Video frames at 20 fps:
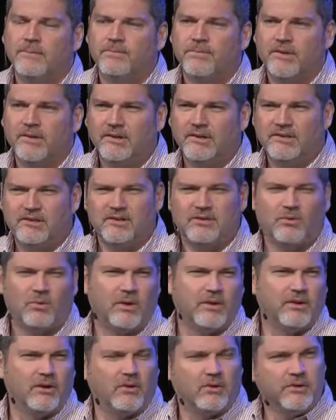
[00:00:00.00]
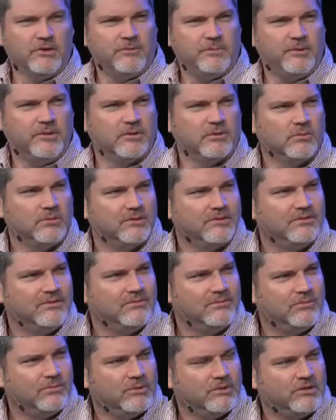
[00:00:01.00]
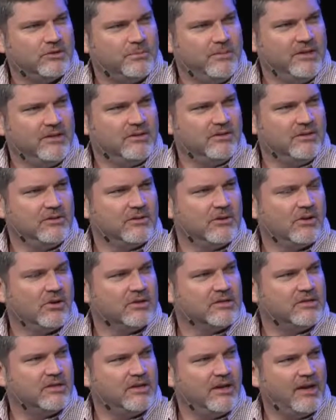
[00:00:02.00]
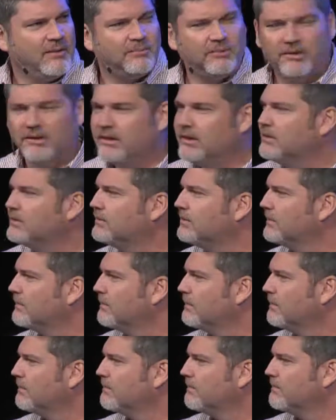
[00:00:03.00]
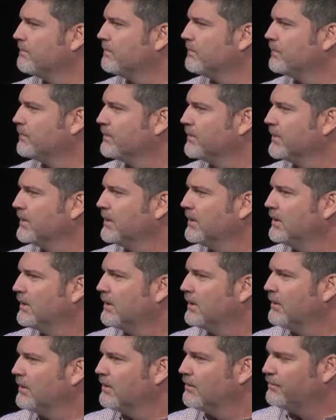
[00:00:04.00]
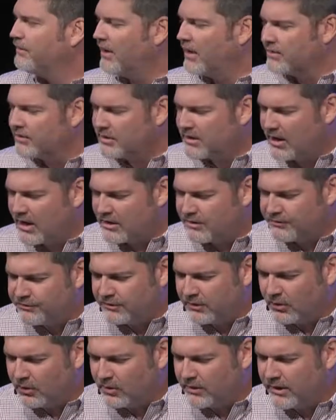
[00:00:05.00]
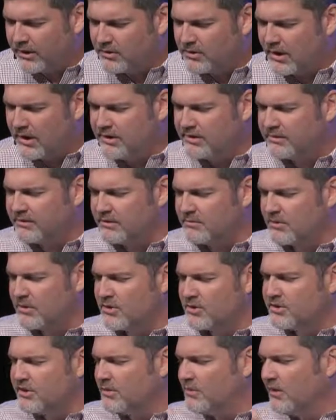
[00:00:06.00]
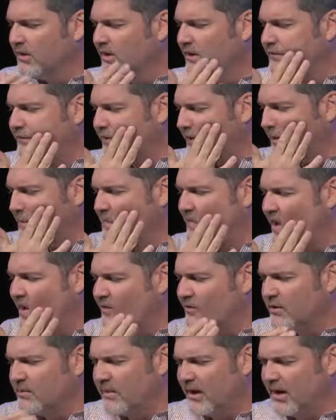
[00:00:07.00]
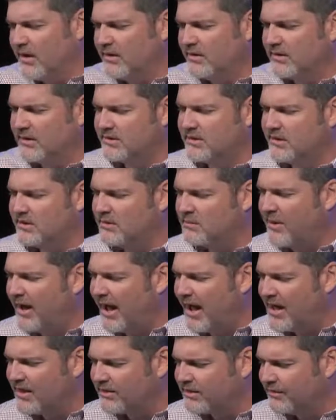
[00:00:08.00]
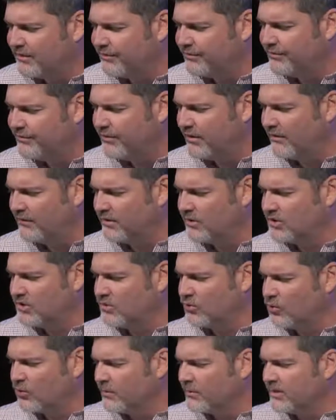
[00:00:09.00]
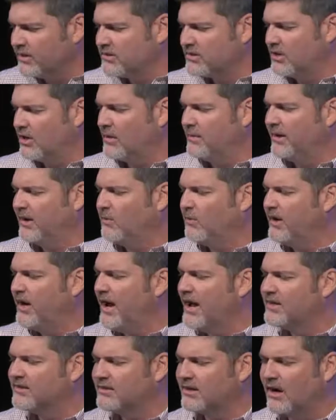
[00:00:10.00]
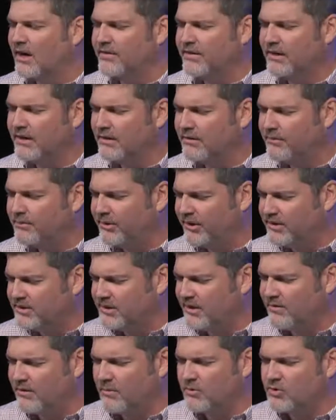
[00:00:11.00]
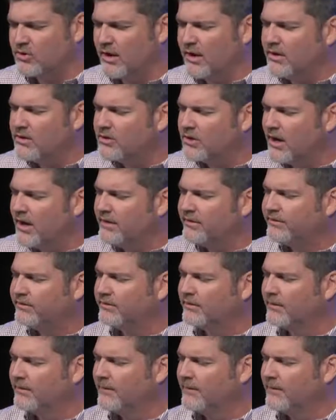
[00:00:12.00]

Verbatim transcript: Listen to what the Holy Spirit would, would speak to your heart today, please. Father, God of glory, grace, and mercy, we lift up everybody that's in the path of, of the storm that's coming, and we ask God to give, please give them great grace.